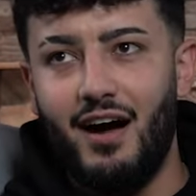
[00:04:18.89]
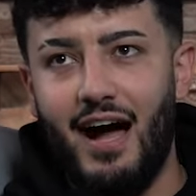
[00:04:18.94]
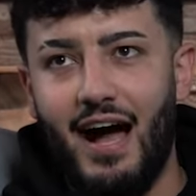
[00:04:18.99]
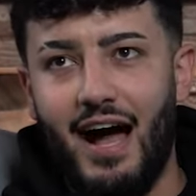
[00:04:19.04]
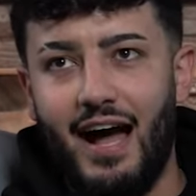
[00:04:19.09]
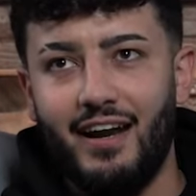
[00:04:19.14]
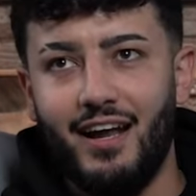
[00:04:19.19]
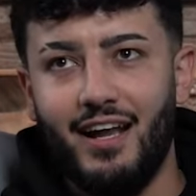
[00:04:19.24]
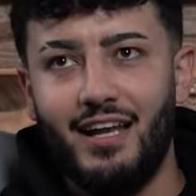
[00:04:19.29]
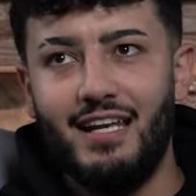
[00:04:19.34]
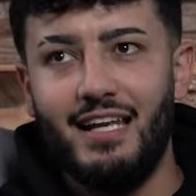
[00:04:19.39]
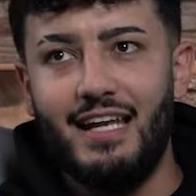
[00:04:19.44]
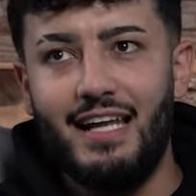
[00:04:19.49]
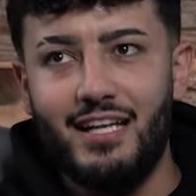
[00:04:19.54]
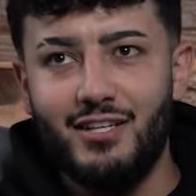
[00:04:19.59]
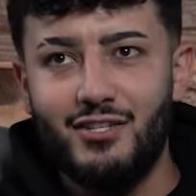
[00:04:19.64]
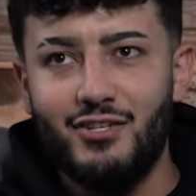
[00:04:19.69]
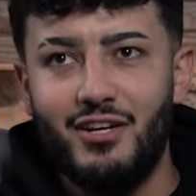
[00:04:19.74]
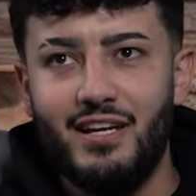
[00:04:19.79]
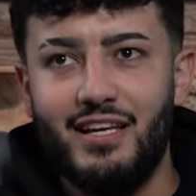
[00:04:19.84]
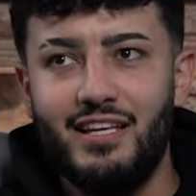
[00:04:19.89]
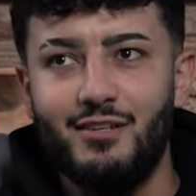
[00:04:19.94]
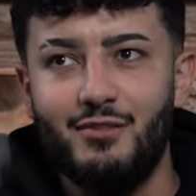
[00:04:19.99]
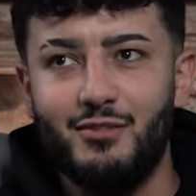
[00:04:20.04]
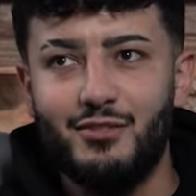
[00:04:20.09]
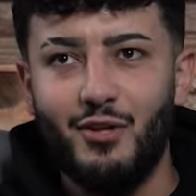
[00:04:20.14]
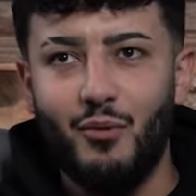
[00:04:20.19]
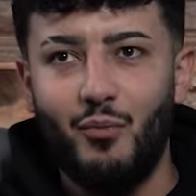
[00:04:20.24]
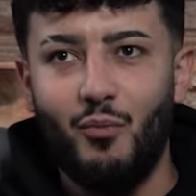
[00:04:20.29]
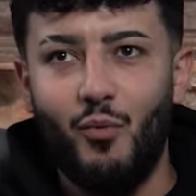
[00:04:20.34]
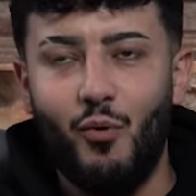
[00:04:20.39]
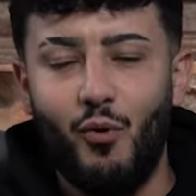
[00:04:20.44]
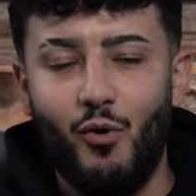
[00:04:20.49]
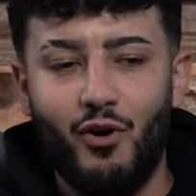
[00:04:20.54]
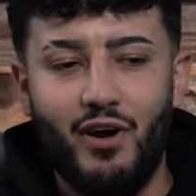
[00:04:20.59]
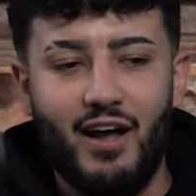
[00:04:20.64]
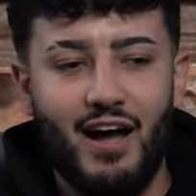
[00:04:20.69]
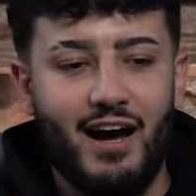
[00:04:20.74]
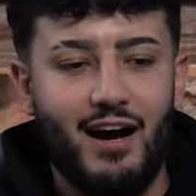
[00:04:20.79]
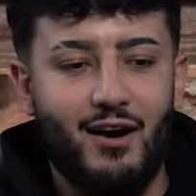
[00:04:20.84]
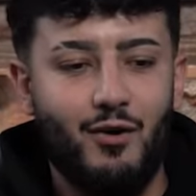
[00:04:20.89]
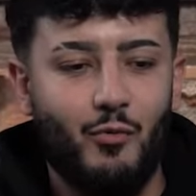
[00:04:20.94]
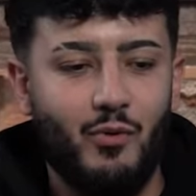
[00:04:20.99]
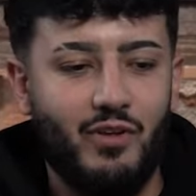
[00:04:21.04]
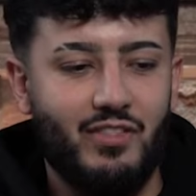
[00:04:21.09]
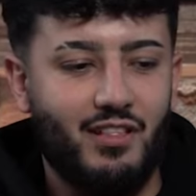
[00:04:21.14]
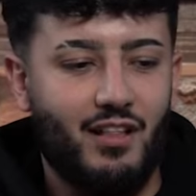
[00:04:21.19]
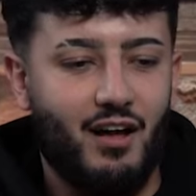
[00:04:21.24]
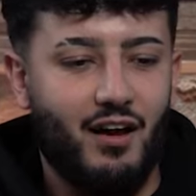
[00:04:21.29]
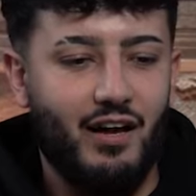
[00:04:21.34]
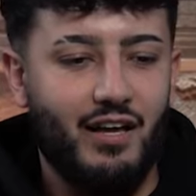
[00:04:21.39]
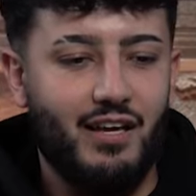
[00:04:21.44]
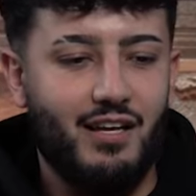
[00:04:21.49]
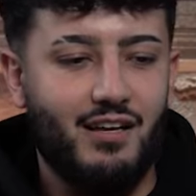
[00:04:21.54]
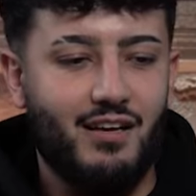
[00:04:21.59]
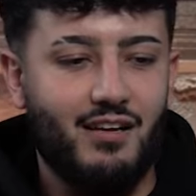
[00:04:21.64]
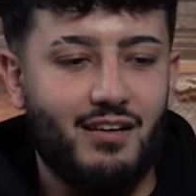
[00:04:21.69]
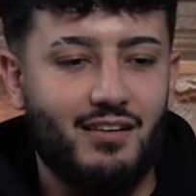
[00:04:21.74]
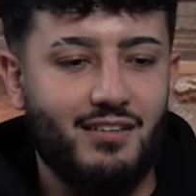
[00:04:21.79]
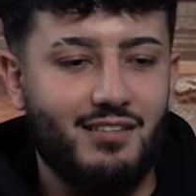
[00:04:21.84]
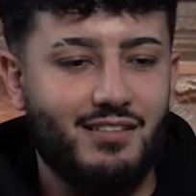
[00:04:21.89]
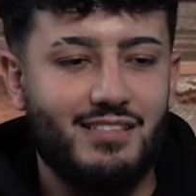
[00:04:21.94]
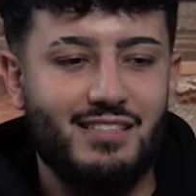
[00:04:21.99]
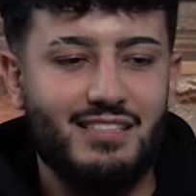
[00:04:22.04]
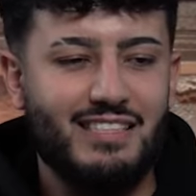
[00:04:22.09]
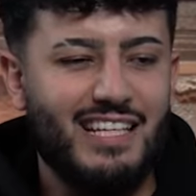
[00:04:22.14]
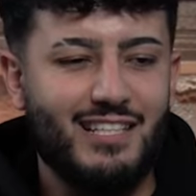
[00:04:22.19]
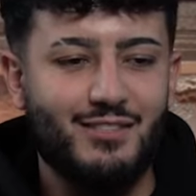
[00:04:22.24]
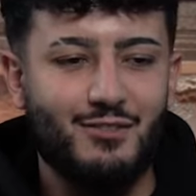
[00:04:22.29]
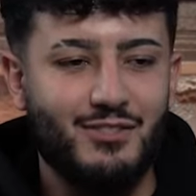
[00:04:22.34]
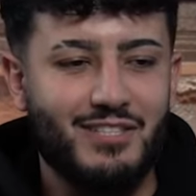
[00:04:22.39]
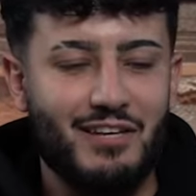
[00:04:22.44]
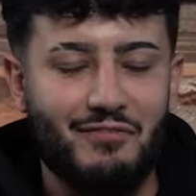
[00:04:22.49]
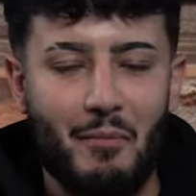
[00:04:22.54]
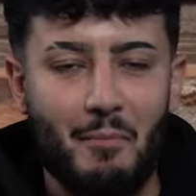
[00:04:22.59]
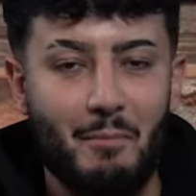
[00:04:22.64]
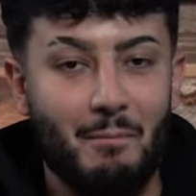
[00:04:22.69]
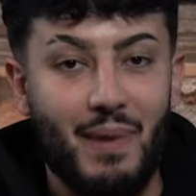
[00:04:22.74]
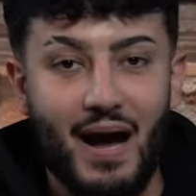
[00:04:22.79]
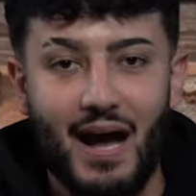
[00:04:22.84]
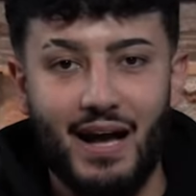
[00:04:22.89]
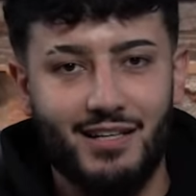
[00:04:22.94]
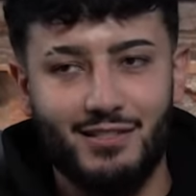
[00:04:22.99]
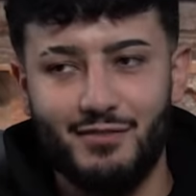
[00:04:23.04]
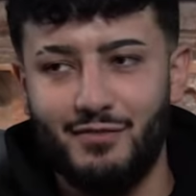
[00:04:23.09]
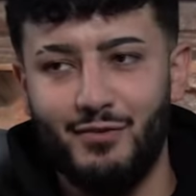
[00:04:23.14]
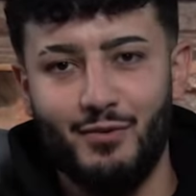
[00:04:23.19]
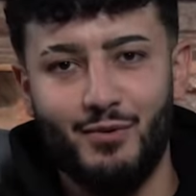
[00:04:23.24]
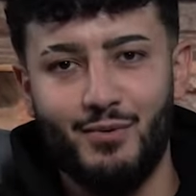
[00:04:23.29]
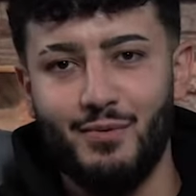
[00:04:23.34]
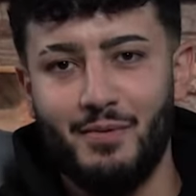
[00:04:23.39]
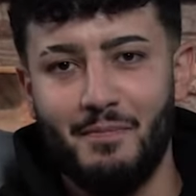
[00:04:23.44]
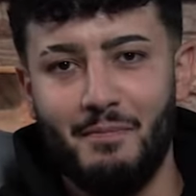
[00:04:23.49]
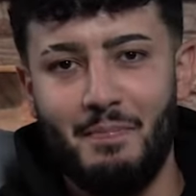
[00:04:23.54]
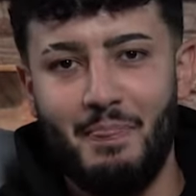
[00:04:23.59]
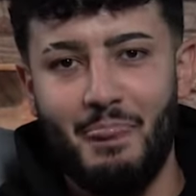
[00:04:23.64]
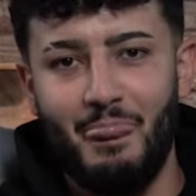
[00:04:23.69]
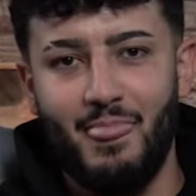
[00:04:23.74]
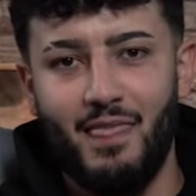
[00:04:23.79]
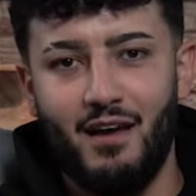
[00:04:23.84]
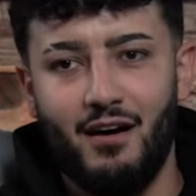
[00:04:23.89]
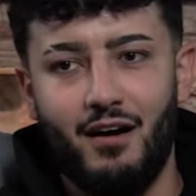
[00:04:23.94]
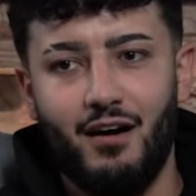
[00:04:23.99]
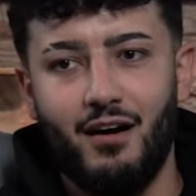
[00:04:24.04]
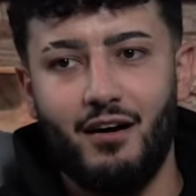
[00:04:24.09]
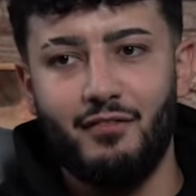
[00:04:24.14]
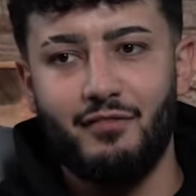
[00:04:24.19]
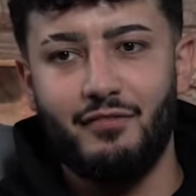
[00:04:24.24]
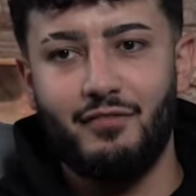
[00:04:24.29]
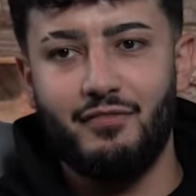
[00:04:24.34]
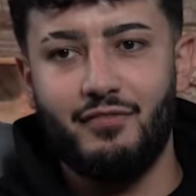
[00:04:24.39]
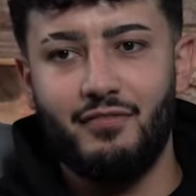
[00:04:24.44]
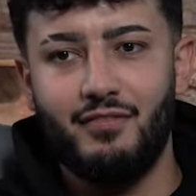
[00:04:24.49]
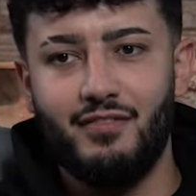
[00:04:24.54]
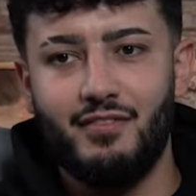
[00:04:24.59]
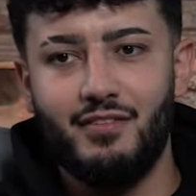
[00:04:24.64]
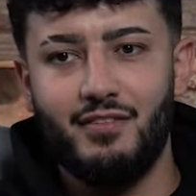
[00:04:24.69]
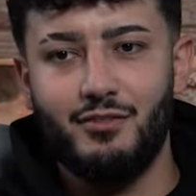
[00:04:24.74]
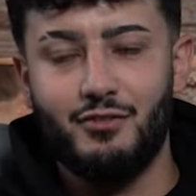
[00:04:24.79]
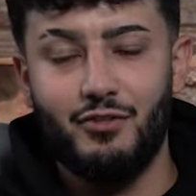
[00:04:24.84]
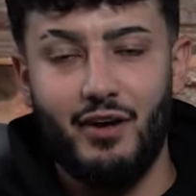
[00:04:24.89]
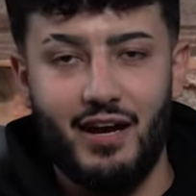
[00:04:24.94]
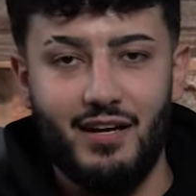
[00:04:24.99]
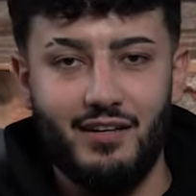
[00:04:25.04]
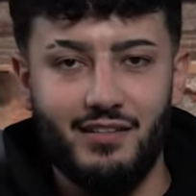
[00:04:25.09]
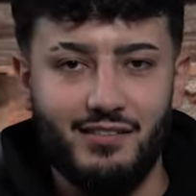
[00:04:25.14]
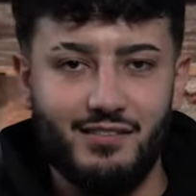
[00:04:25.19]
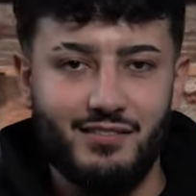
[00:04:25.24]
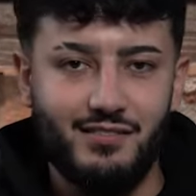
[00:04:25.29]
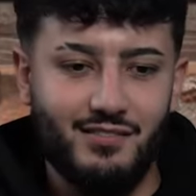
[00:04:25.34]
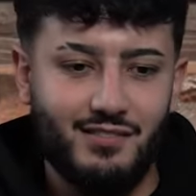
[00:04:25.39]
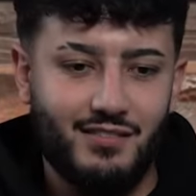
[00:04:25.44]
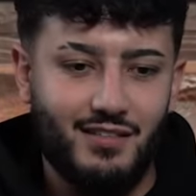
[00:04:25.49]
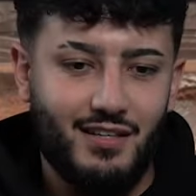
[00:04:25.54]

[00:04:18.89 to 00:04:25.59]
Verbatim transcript: And I literally used to walk out with like six or seven bags full of trainers